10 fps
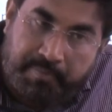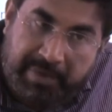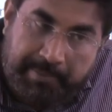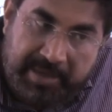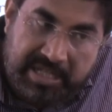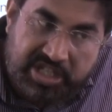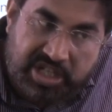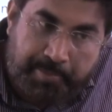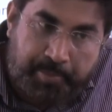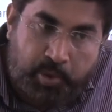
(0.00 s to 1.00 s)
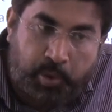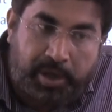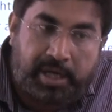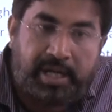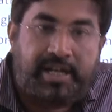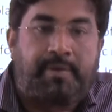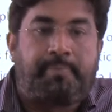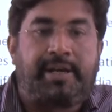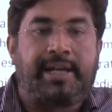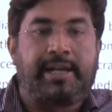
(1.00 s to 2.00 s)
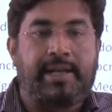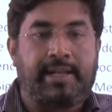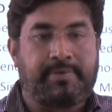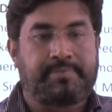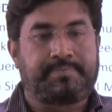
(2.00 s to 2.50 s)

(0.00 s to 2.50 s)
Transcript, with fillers: people support it completely.